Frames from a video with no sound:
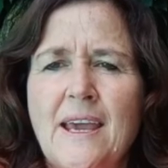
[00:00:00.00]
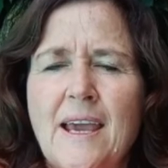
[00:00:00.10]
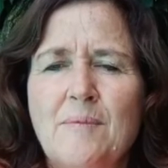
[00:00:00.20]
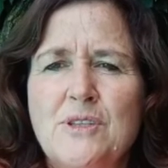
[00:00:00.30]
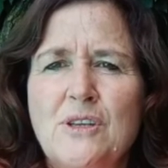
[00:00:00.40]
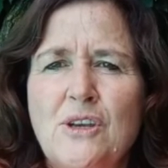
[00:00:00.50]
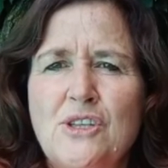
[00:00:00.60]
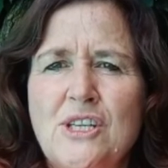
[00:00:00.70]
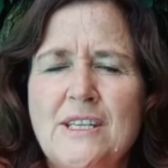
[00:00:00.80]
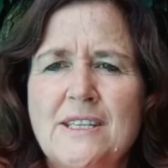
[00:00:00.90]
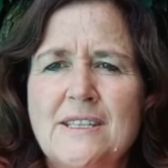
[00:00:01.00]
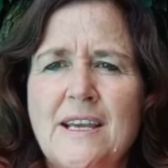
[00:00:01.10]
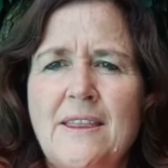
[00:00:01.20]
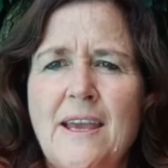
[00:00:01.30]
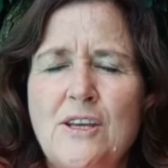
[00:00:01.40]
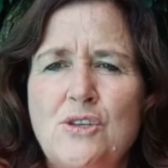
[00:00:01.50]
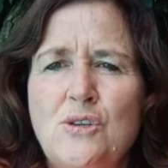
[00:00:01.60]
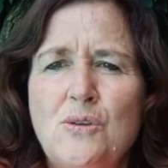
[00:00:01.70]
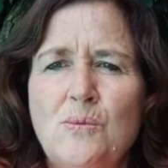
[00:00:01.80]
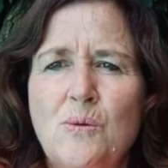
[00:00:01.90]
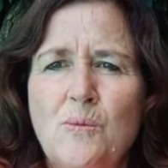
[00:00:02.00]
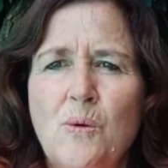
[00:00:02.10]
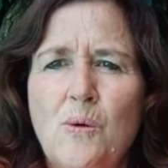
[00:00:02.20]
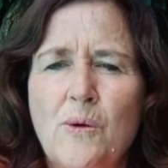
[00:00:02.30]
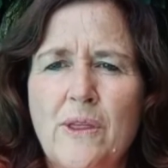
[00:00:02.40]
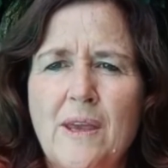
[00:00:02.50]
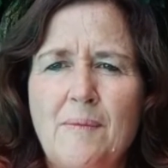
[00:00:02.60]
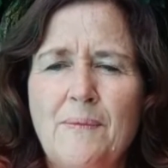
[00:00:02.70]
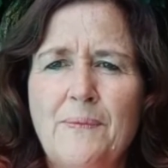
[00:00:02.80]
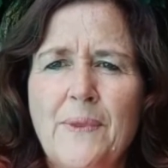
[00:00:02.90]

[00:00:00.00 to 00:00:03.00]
come to know Jesus and they too will walk with Him.